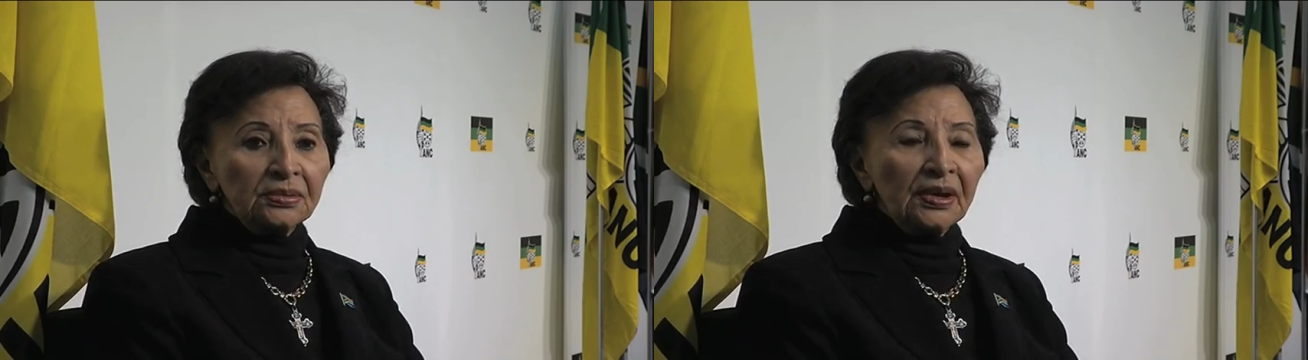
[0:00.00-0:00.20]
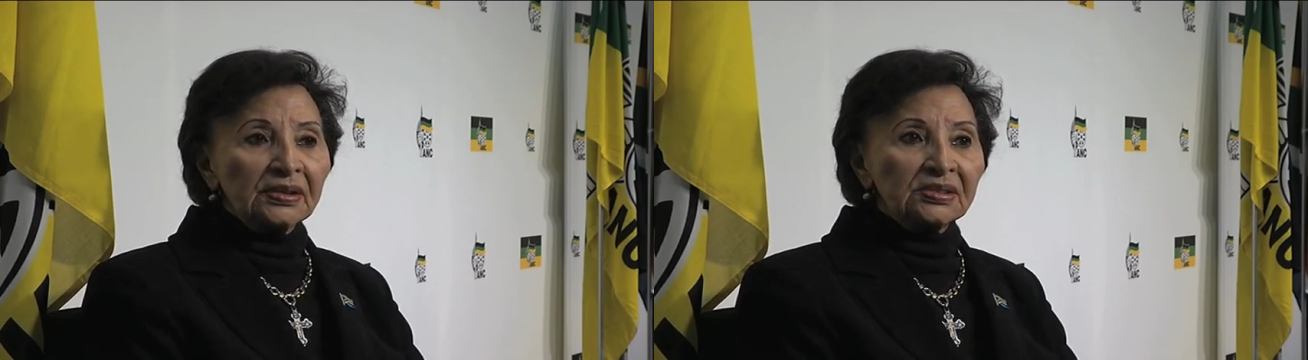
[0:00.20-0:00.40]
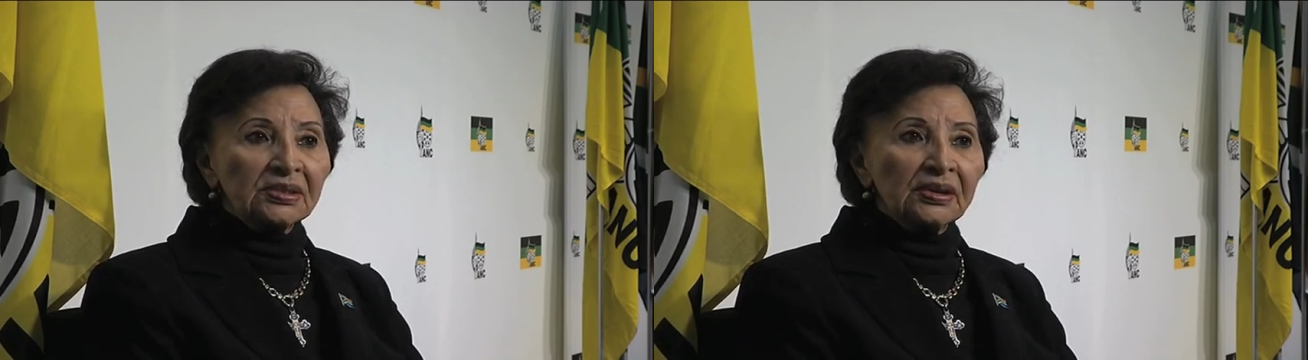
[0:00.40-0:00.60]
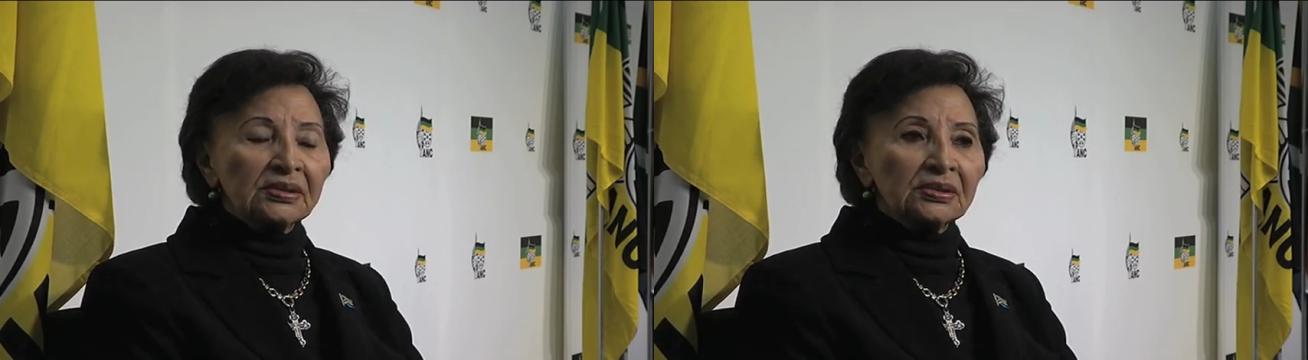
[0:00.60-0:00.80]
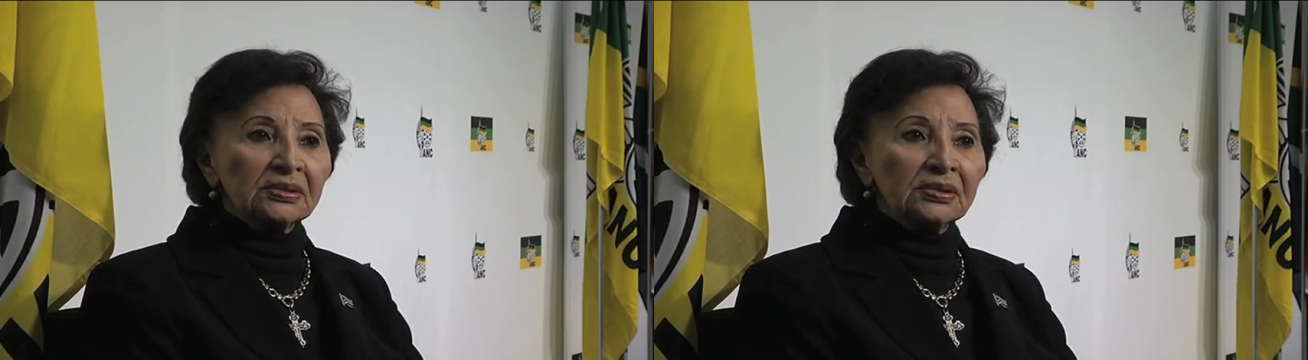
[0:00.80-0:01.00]
and
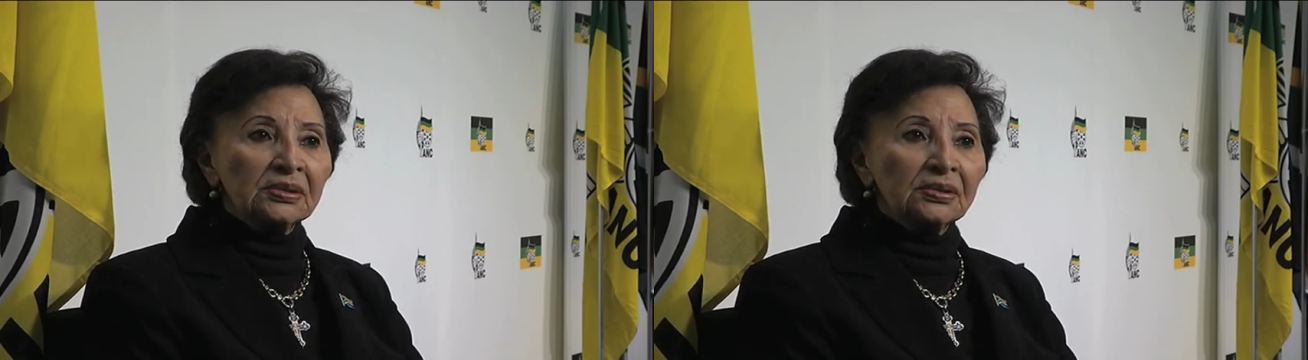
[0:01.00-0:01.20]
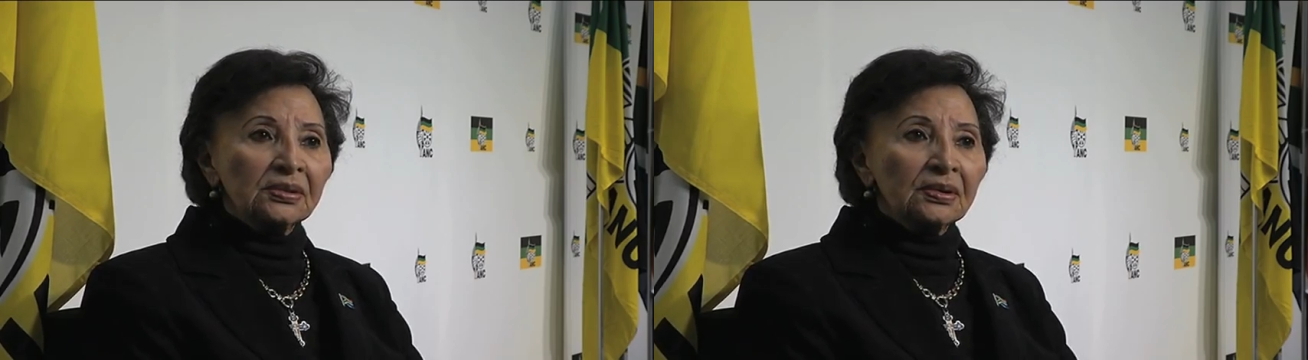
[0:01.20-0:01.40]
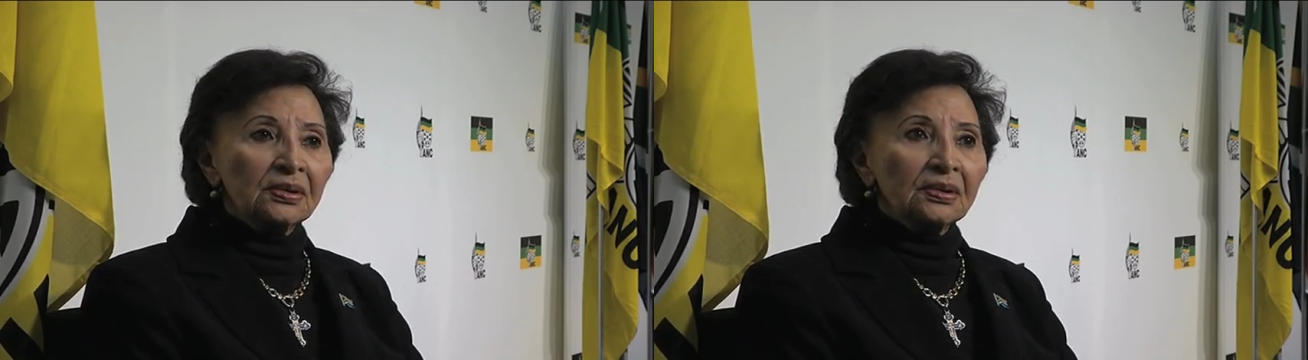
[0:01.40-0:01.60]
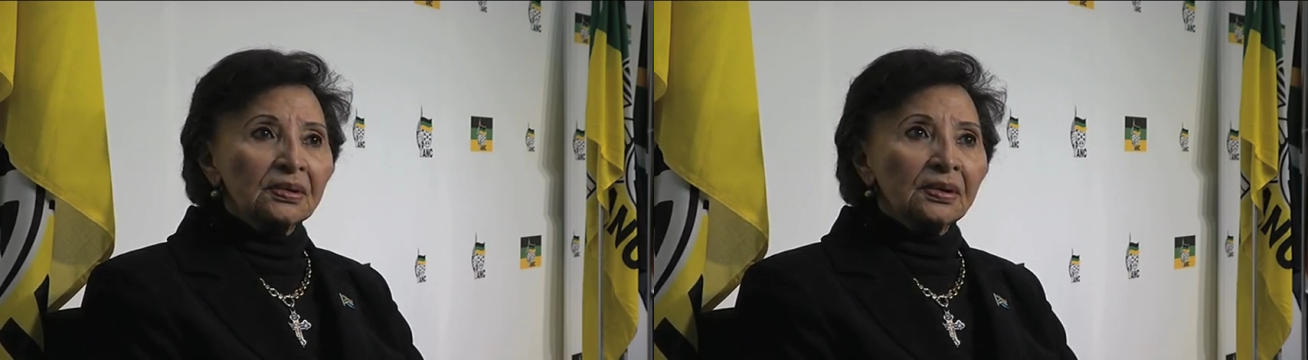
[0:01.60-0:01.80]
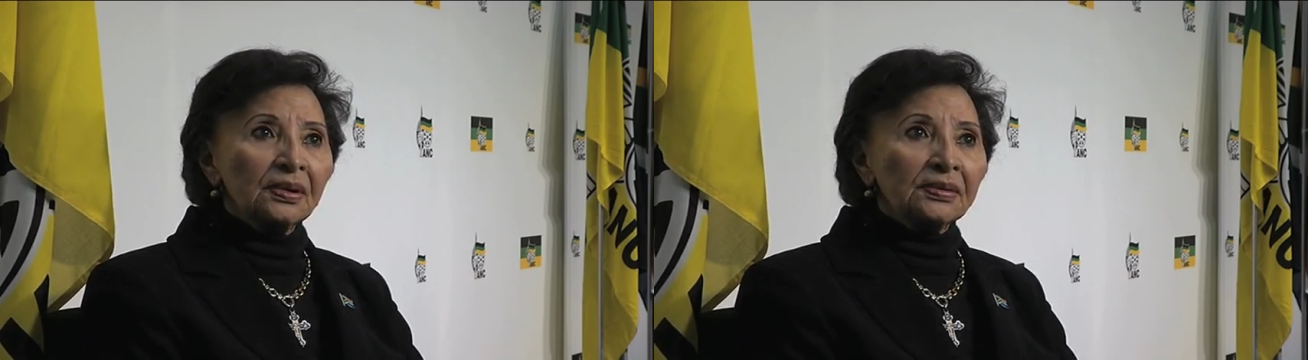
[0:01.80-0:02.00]
saddened
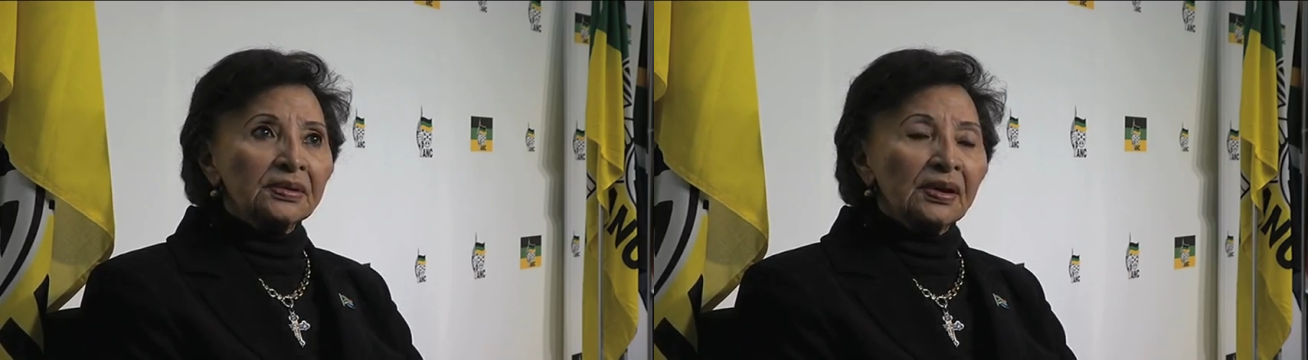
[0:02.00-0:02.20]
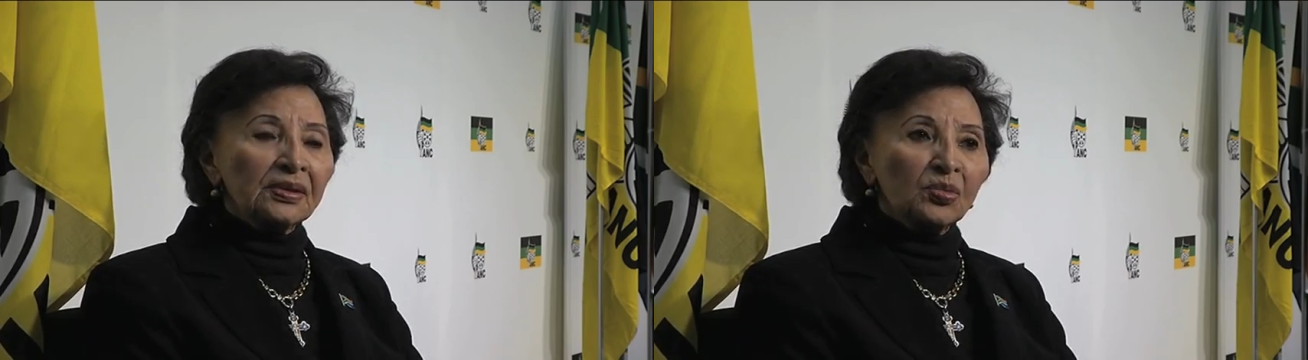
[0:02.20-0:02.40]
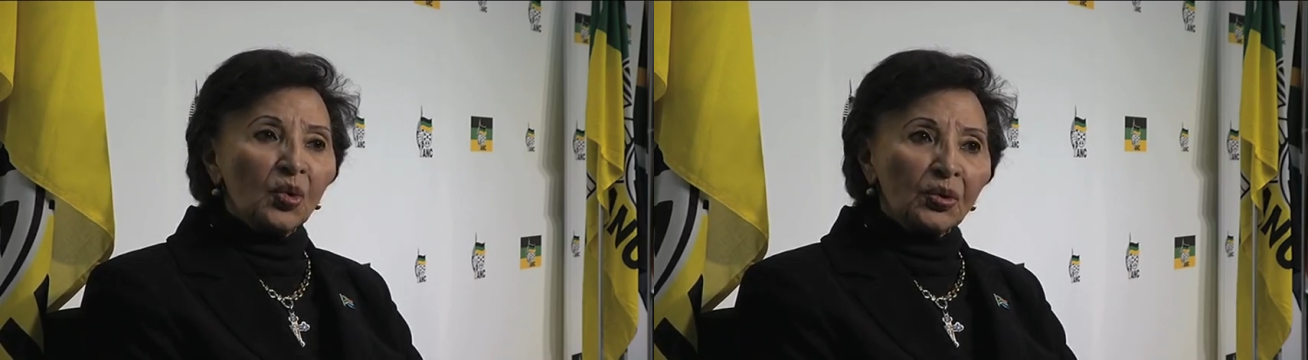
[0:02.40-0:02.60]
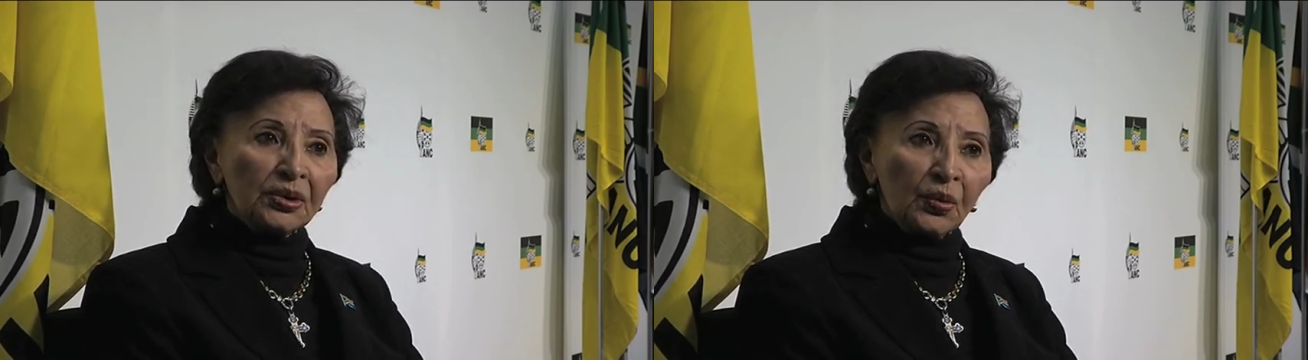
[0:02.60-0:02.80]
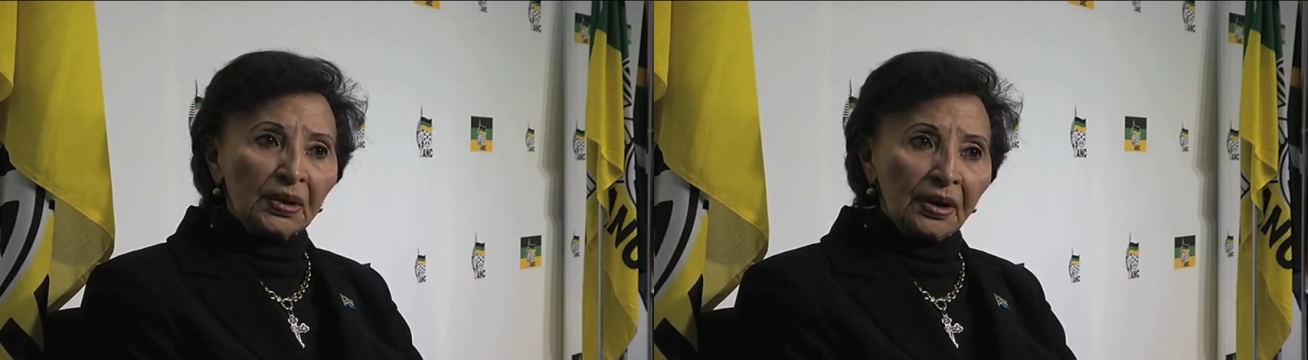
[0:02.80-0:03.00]
the other
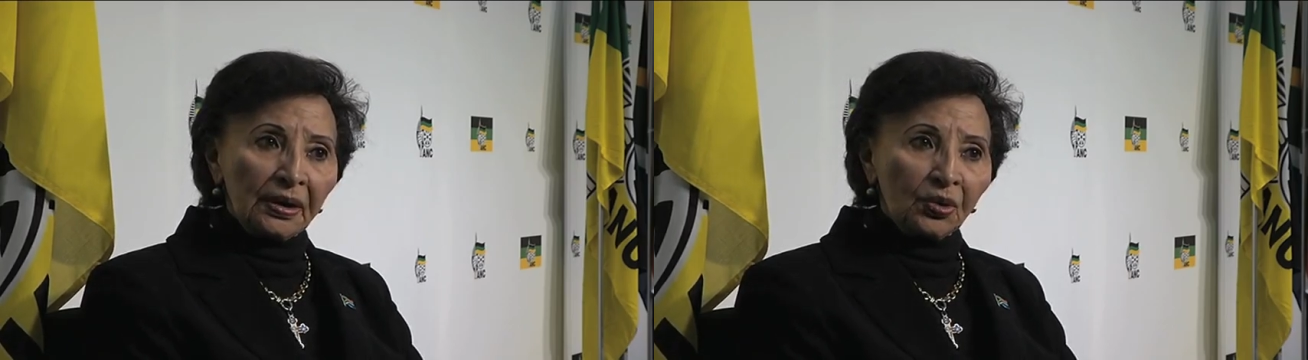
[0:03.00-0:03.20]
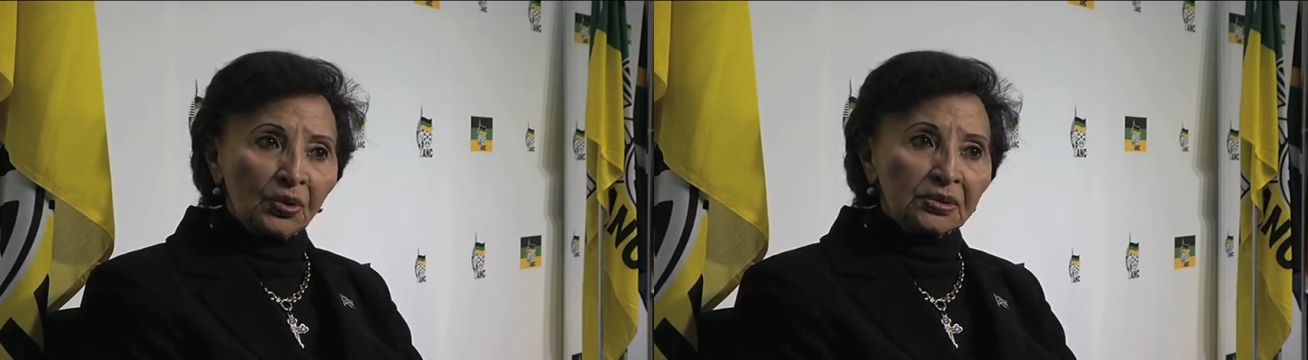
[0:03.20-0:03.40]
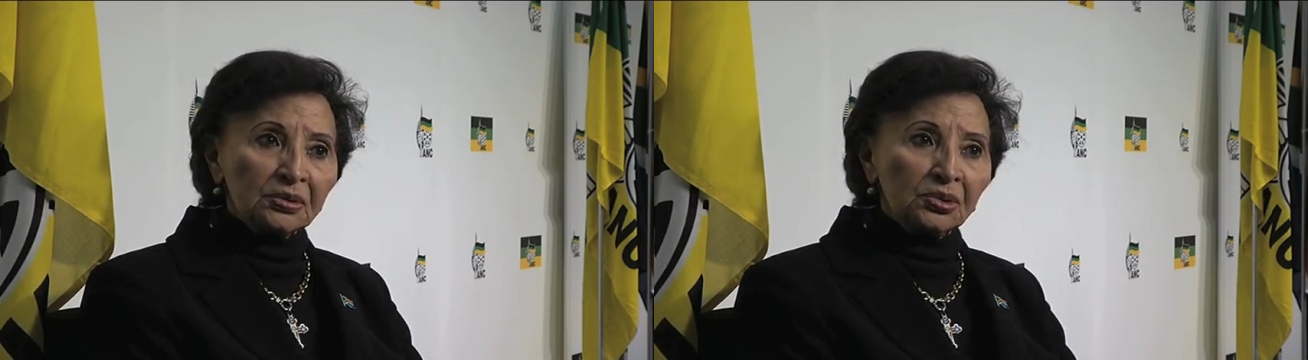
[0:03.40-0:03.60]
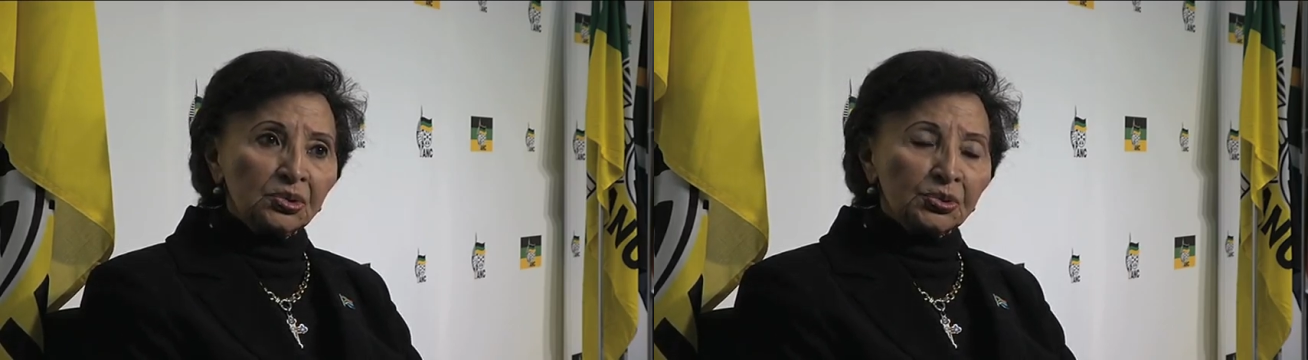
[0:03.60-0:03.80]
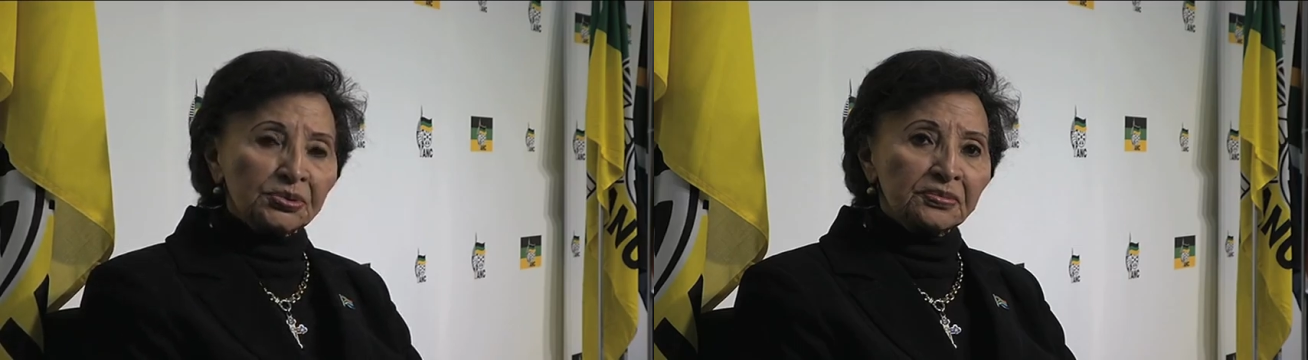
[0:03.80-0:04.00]
morning when I got the
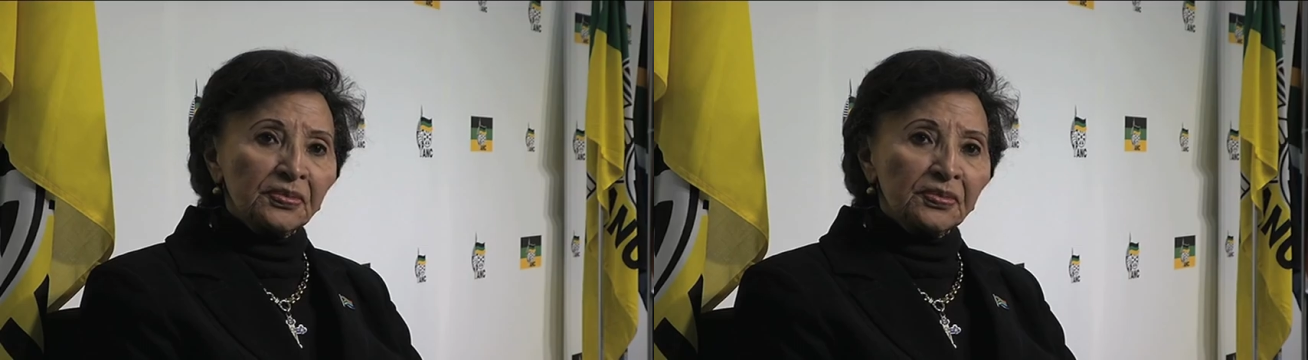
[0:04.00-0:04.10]
news.